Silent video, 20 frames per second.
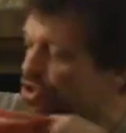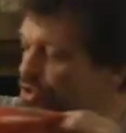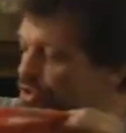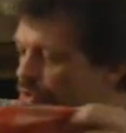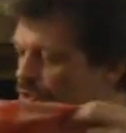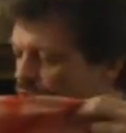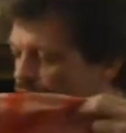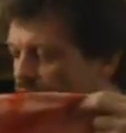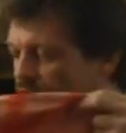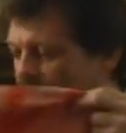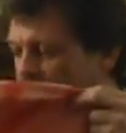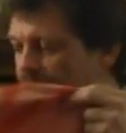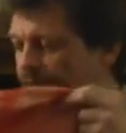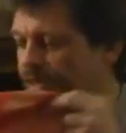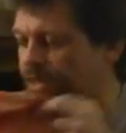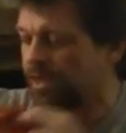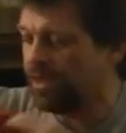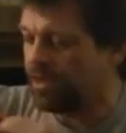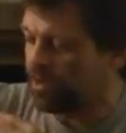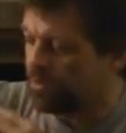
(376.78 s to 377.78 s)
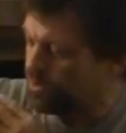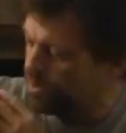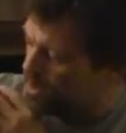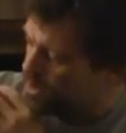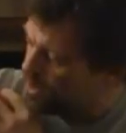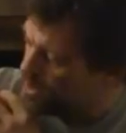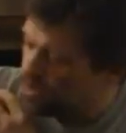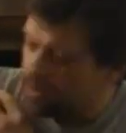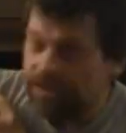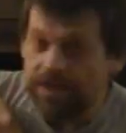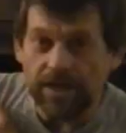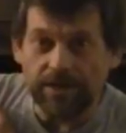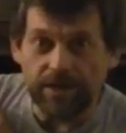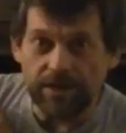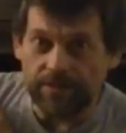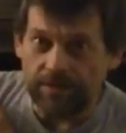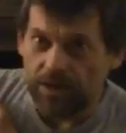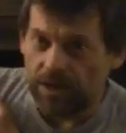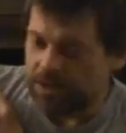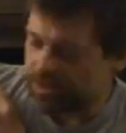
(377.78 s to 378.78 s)
huge on me now, now
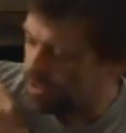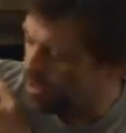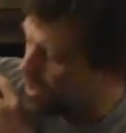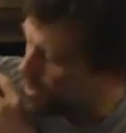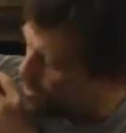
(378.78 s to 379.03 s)
that I've lost a